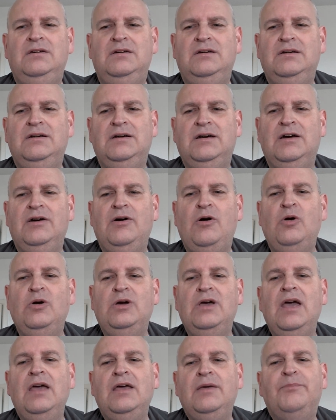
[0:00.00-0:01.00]

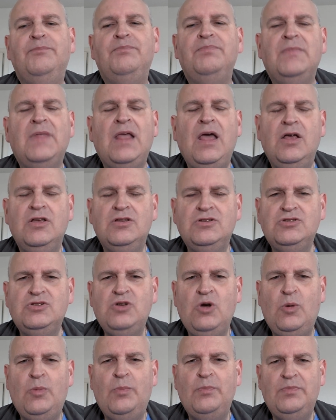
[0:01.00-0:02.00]
Okay,
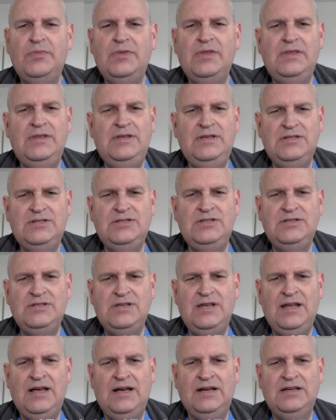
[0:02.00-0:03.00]
so this is
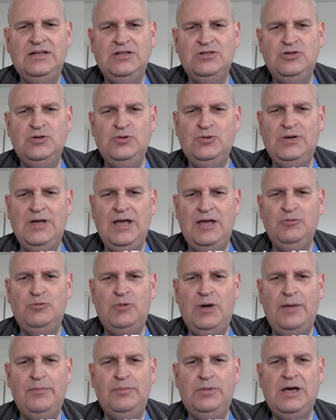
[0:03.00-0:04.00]
an Anker 2K
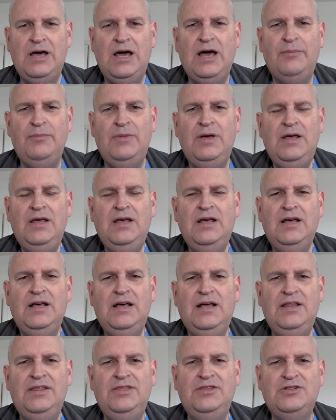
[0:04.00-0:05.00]
webcam,
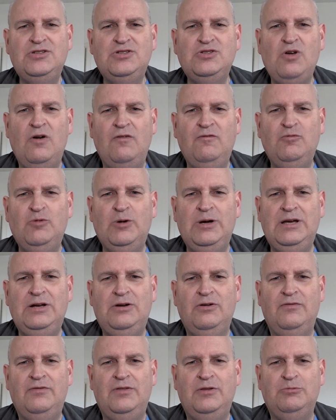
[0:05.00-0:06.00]
and the
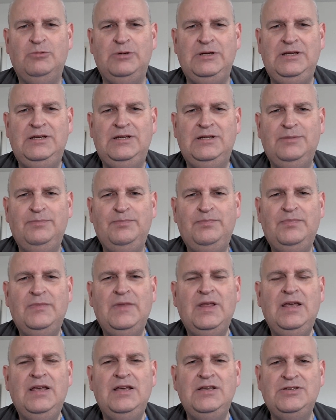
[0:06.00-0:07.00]
software of the week
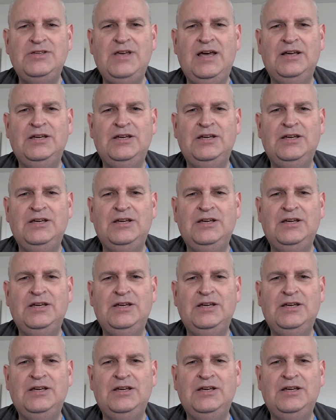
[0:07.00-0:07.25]
is